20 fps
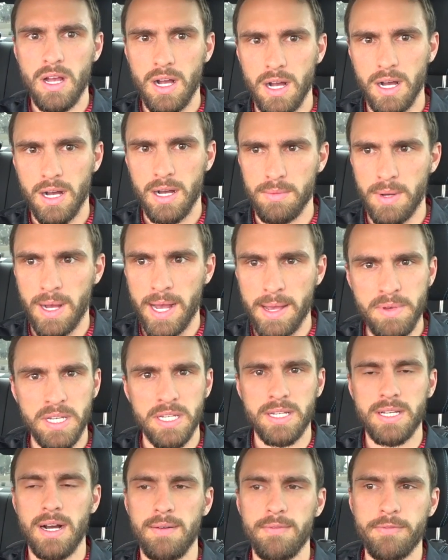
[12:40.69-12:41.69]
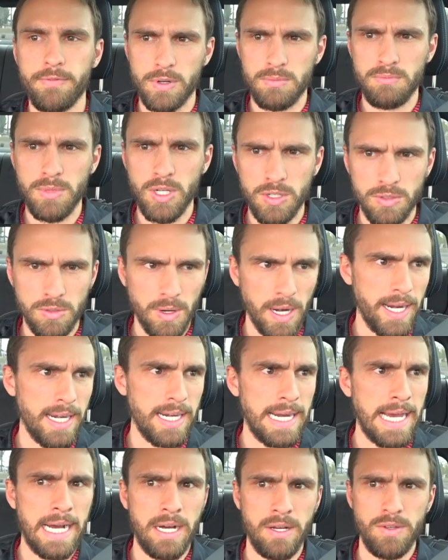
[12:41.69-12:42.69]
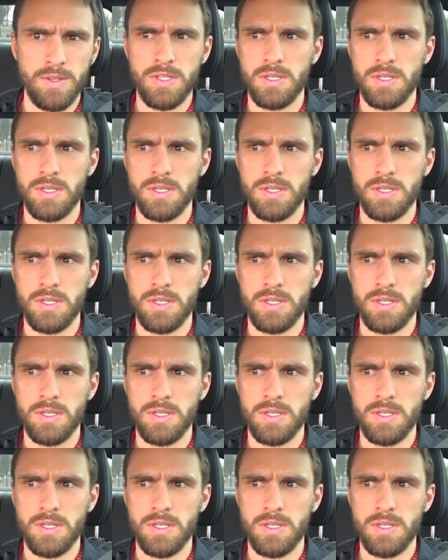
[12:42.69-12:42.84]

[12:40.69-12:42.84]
I'm in comfort mode right now,